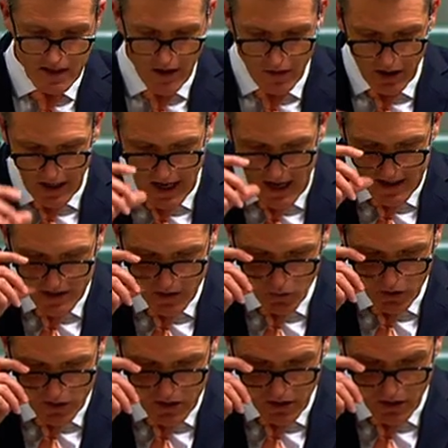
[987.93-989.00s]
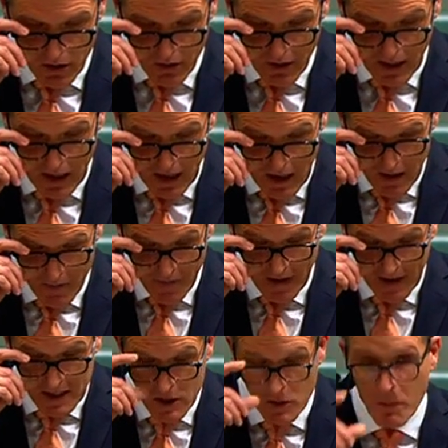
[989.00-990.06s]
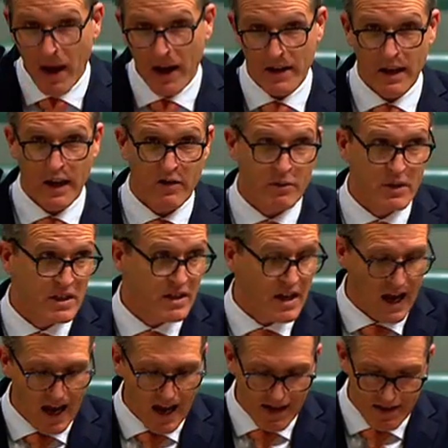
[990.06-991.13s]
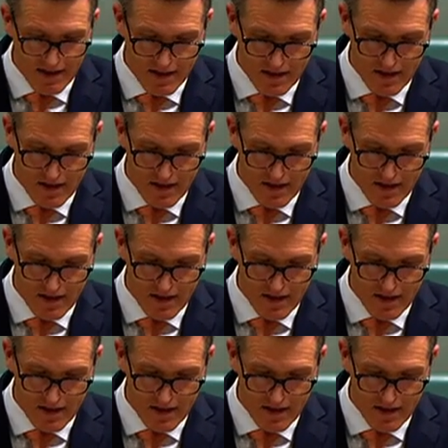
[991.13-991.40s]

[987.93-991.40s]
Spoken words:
They're aghast at what's occurring. They expect governments to act.